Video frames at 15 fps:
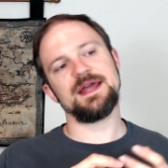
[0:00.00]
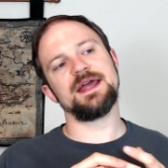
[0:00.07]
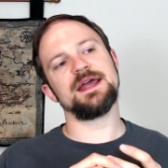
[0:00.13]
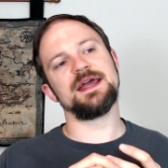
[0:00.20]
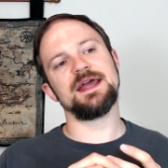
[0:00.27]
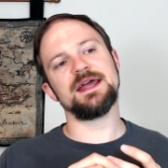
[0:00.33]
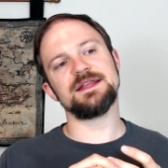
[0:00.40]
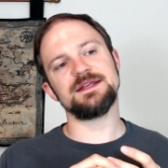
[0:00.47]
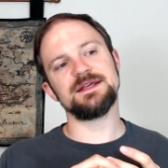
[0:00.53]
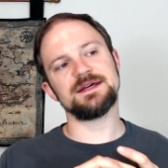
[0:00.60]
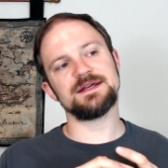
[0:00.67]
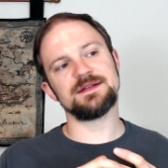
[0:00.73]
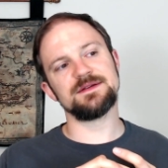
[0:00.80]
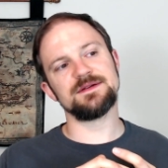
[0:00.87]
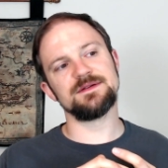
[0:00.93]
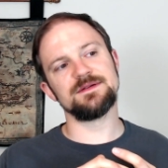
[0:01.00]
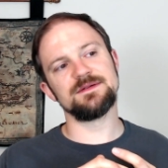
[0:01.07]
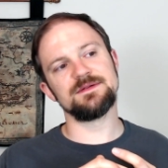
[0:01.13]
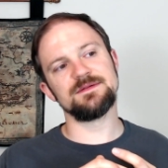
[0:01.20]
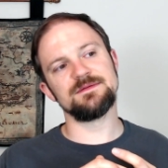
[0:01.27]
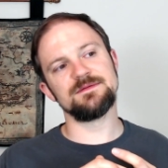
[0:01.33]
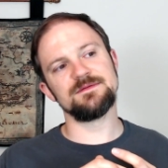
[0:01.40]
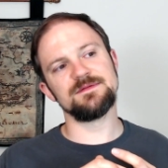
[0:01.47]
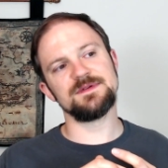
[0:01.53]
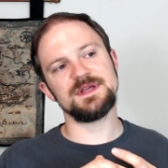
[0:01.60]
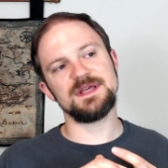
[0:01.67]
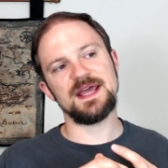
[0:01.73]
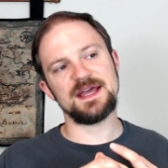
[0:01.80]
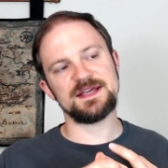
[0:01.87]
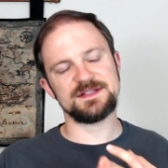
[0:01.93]
and yet
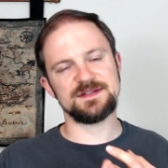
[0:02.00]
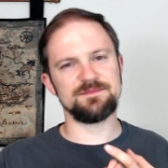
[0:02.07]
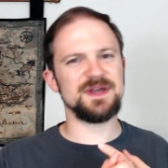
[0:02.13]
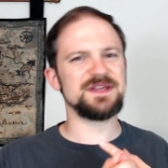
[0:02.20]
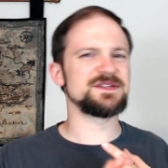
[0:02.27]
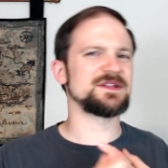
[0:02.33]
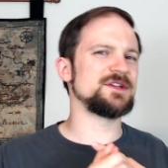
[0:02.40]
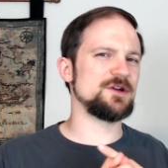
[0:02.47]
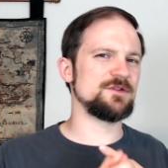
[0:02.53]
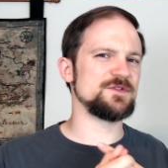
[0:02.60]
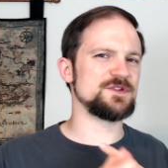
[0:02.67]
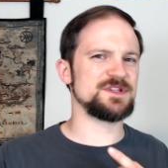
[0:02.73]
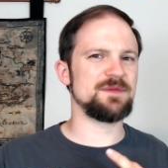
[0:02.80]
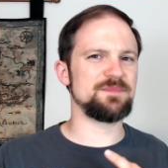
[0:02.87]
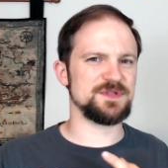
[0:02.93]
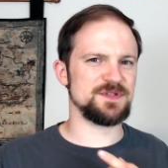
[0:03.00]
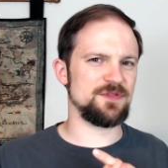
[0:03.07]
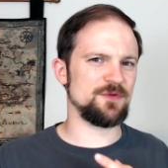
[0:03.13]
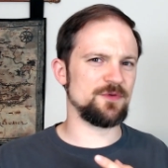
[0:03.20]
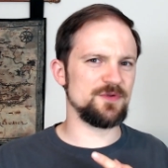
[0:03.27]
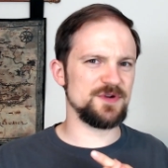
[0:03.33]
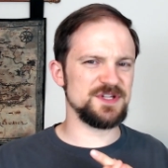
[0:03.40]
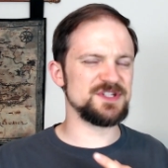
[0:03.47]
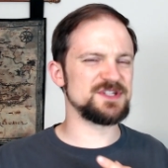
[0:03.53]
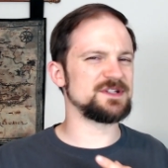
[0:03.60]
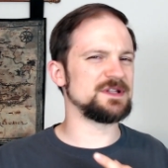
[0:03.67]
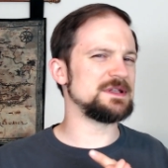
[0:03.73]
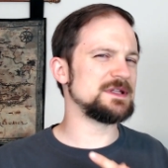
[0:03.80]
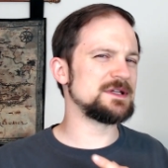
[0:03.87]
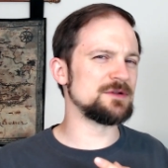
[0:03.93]
he has to basically overstep his authority just
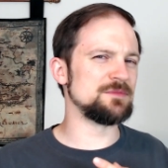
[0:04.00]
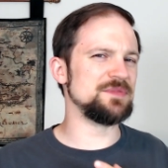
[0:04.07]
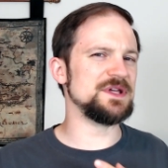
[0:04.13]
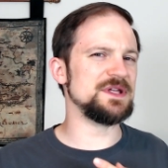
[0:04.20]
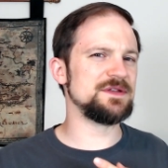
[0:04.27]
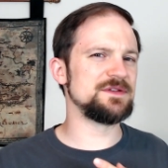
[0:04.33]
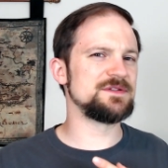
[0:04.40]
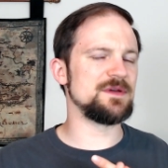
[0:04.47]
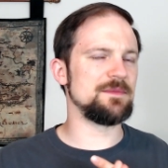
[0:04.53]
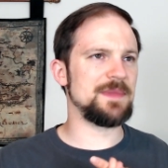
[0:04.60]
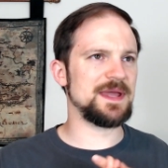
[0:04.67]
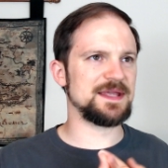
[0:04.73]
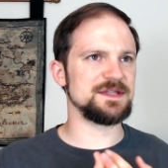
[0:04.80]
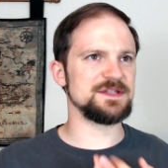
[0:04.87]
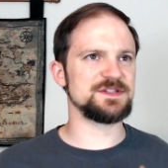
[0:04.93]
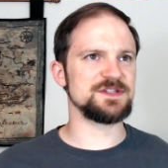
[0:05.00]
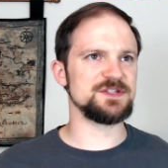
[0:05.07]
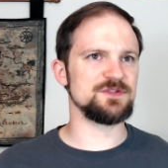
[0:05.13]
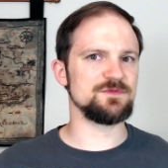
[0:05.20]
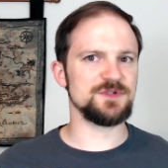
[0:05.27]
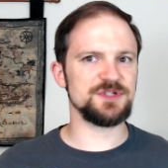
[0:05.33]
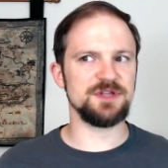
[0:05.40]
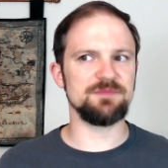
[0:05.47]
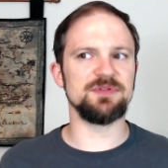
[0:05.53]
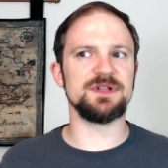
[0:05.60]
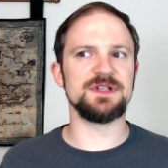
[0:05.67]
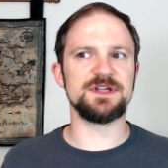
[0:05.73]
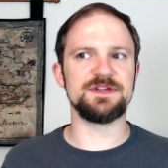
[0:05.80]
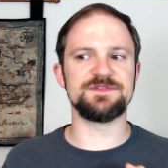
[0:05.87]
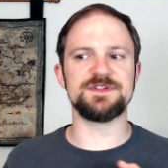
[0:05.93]
a little bit to make a decision which he
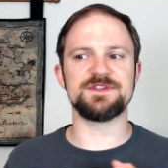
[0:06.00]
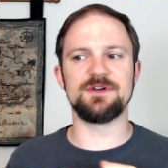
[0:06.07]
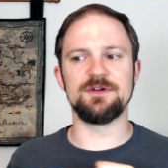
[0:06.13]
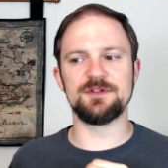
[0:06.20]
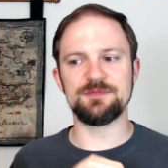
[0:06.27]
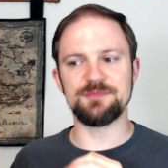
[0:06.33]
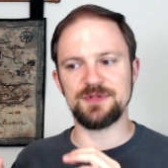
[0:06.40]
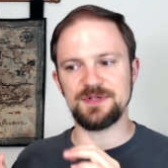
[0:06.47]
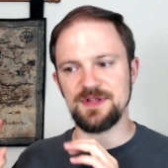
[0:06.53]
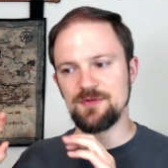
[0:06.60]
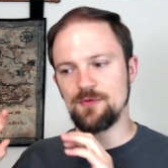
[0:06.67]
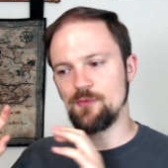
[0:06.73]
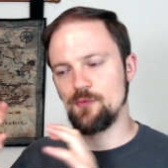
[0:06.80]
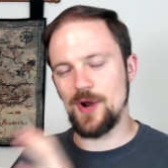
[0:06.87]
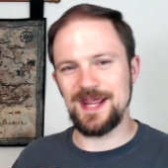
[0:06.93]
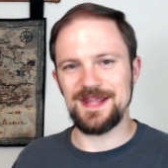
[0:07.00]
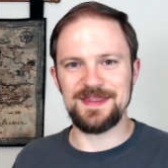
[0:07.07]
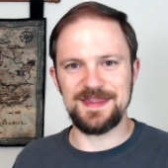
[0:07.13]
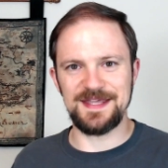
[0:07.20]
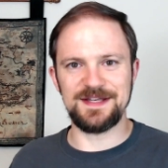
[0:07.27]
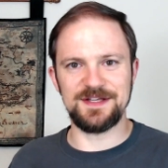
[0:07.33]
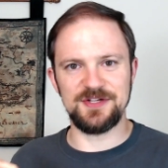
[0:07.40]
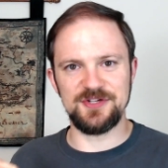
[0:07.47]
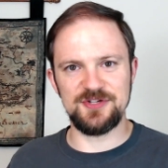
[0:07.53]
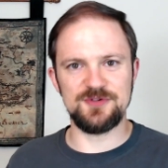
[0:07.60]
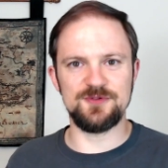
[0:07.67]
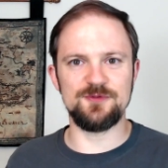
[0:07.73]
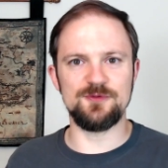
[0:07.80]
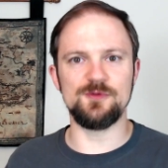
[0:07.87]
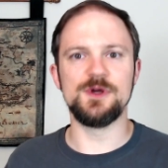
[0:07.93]
believes is ultimately the right thing to
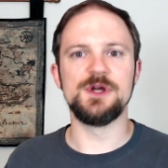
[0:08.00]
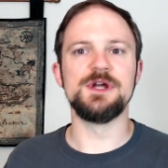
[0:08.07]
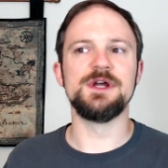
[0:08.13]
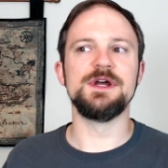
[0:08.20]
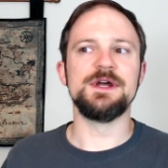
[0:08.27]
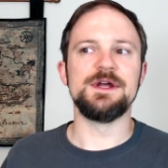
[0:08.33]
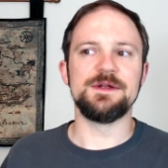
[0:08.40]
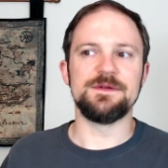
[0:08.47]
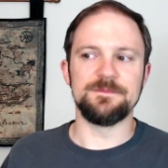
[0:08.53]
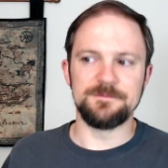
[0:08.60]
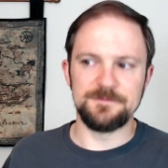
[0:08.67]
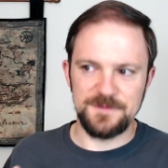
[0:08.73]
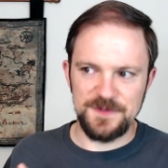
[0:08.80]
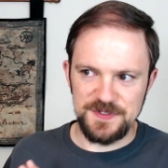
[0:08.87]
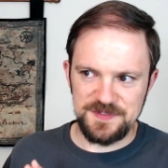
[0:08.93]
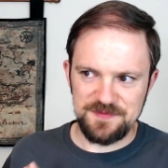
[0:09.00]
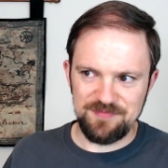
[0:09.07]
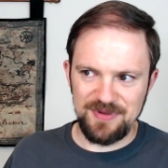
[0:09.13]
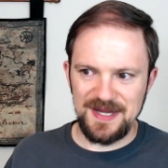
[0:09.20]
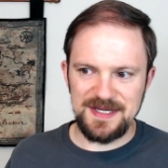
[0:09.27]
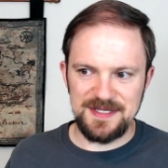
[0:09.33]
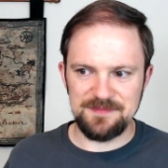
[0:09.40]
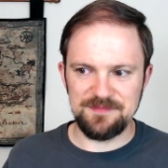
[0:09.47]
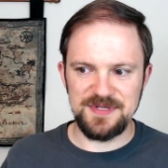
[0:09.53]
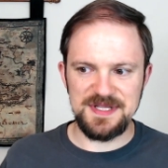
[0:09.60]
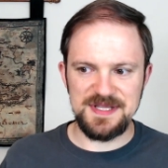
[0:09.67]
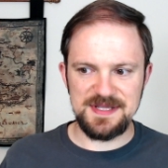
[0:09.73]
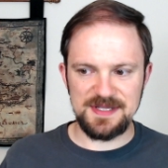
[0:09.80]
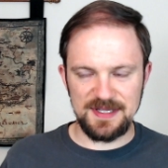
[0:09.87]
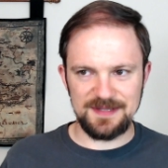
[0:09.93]
do, despite it
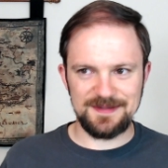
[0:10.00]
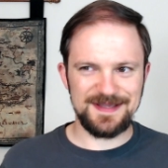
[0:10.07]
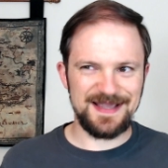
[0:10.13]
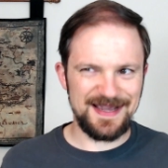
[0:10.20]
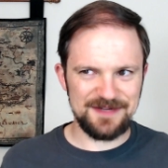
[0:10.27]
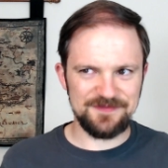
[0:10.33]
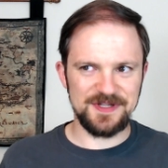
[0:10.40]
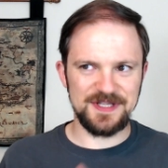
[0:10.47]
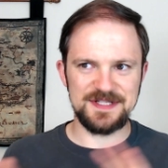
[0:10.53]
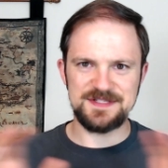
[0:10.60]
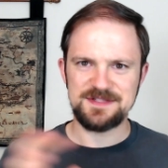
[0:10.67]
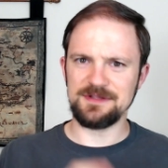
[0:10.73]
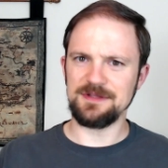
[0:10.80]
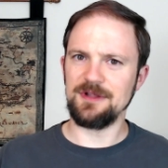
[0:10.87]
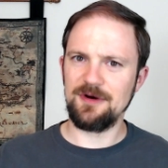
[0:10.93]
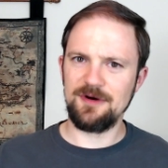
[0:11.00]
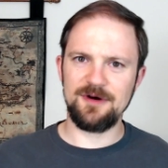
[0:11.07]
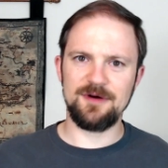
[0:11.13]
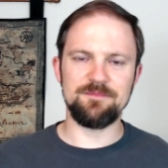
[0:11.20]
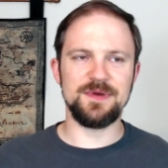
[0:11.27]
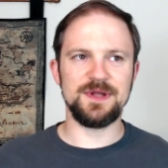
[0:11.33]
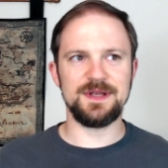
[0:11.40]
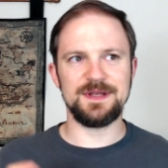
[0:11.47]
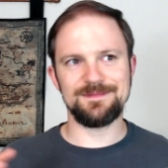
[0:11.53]
being a kind of against the law, but